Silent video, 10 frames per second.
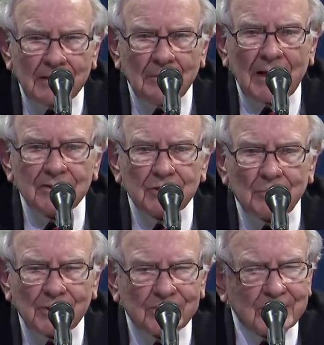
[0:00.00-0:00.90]
Imagine
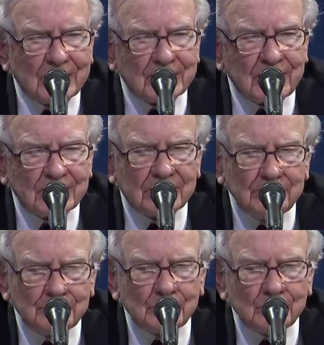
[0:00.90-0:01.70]
the President of the United States